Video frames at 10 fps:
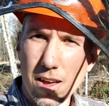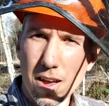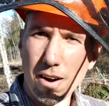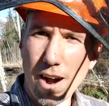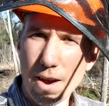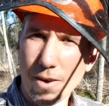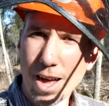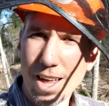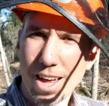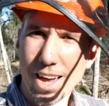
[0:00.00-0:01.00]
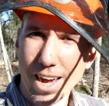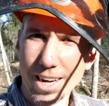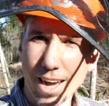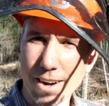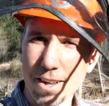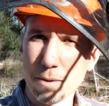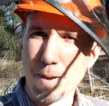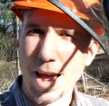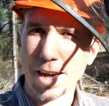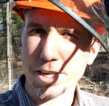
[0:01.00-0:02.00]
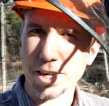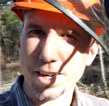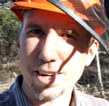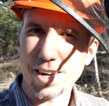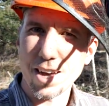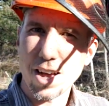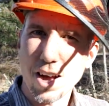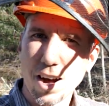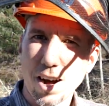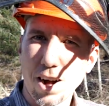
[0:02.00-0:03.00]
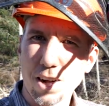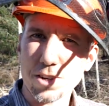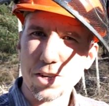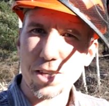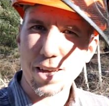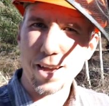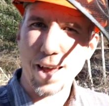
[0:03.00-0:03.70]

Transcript: All right, well, I got another patch of alders thinned